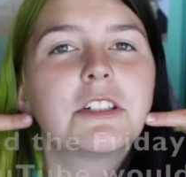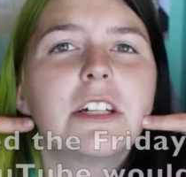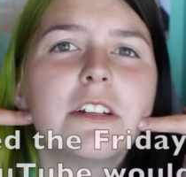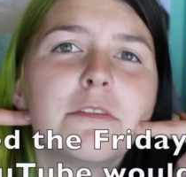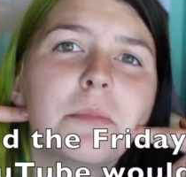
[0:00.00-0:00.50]

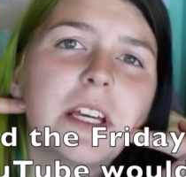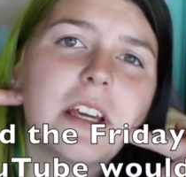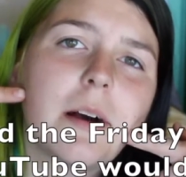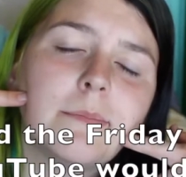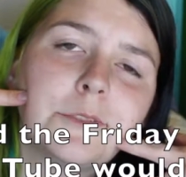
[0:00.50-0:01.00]
Sorry if my
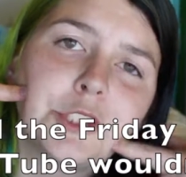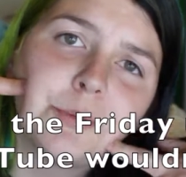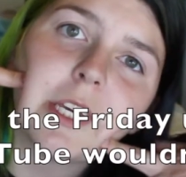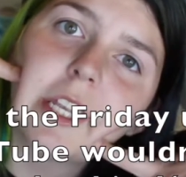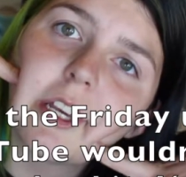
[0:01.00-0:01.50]
gum
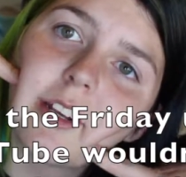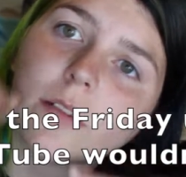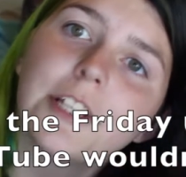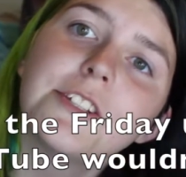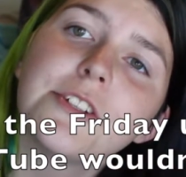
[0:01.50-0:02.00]
chewing
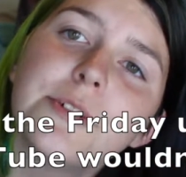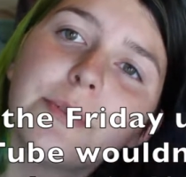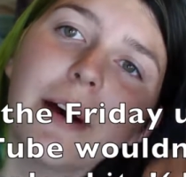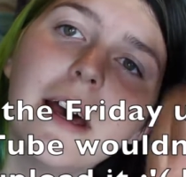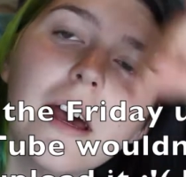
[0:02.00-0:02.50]
annoys
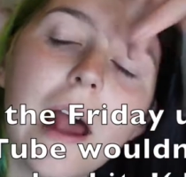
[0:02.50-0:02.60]
you,